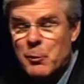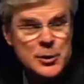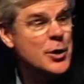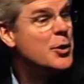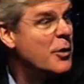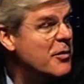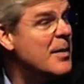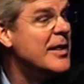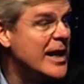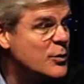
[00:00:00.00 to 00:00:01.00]
Would you agree with
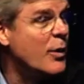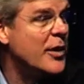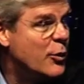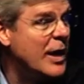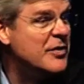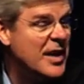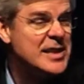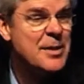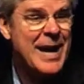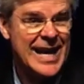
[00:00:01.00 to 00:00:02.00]
me? That's one of the great
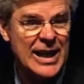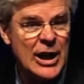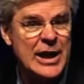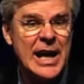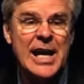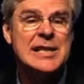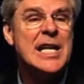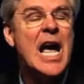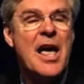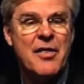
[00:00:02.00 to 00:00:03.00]
things about little
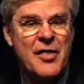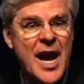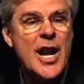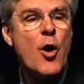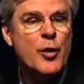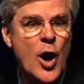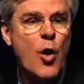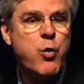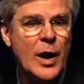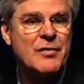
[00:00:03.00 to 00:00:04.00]
kids. They don't
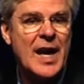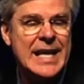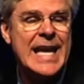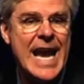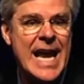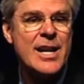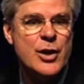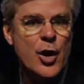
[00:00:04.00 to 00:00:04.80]
know what they can't